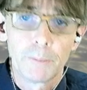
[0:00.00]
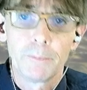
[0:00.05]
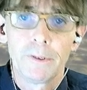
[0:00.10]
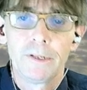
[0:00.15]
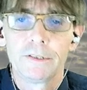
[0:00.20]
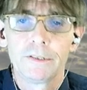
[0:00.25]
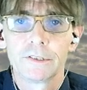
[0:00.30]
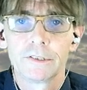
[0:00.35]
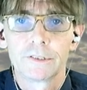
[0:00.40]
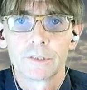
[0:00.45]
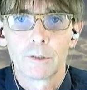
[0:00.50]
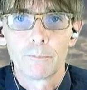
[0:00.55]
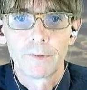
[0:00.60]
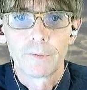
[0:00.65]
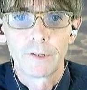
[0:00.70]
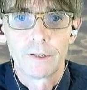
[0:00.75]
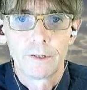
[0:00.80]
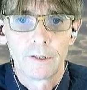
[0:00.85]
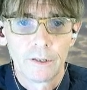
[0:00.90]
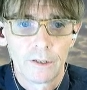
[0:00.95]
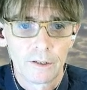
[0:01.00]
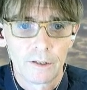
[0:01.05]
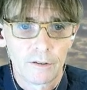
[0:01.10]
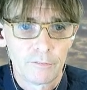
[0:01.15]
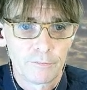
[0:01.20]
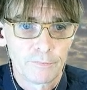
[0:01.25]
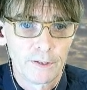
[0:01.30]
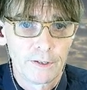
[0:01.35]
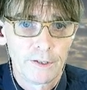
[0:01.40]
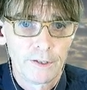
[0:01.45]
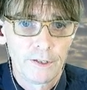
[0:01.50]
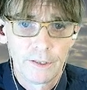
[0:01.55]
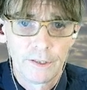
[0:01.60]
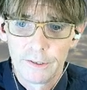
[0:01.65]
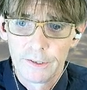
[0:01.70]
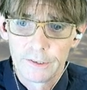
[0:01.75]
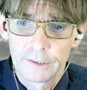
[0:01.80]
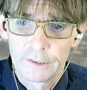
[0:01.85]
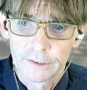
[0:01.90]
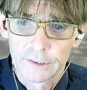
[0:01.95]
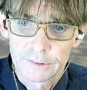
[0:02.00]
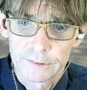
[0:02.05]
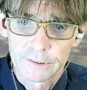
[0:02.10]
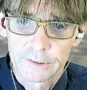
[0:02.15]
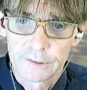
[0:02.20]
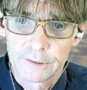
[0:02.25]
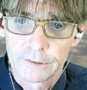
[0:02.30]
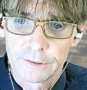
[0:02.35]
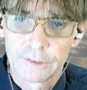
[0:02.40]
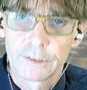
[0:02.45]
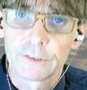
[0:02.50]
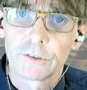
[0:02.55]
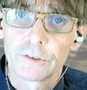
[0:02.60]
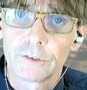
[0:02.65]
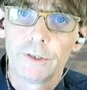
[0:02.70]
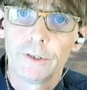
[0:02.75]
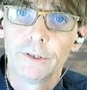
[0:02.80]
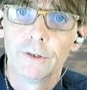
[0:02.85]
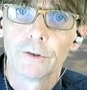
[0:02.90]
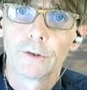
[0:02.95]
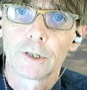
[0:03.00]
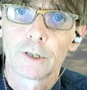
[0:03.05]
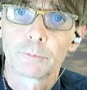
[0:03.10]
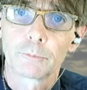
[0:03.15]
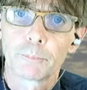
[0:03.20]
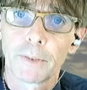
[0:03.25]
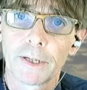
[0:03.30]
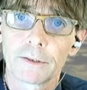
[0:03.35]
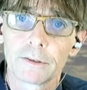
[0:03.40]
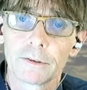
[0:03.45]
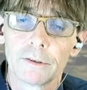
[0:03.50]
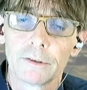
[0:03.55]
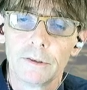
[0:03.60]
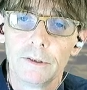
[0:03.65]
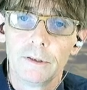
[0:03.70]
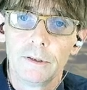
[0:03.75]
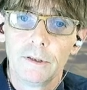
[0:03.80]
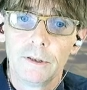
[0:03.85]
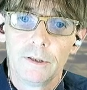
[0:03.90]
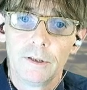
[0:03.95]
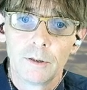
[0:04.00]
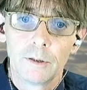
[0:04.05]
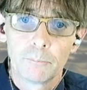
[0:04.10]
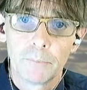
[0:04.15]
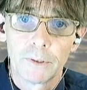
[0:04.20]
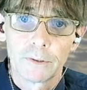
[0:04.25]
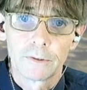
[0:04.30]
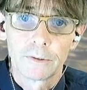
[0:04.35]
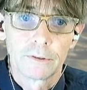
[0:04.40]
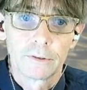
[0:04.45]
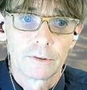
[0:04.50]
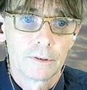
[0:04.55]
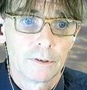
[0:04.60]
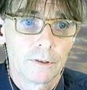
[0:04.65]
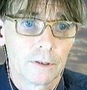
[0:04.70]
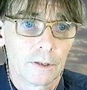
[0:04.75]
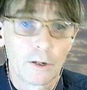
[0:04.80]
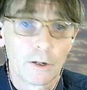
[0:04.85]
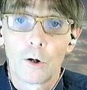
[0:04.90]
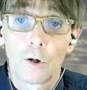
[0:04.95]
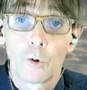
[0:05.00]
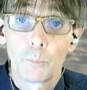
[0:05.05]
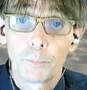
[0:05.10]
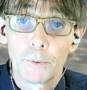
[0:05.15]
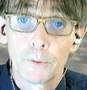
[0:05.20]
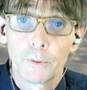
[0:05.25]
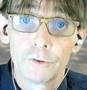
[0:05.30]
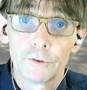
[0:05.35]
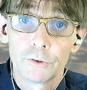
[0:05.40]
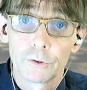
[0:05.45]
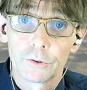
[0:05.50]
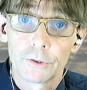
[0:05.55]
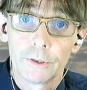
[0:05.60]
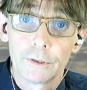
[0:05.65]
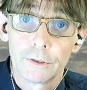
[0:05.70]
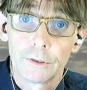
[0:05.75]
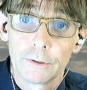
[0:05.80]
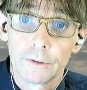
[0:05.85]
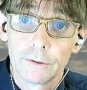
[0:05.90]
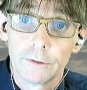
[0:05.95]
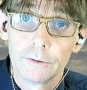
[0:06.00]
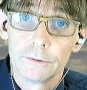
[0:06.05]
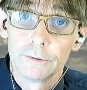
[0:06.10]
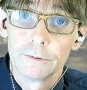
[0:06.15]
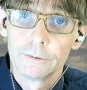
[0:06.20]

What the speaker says: Maybe this is something funny and interesting that you did not expect, but I hope you enjoyed it.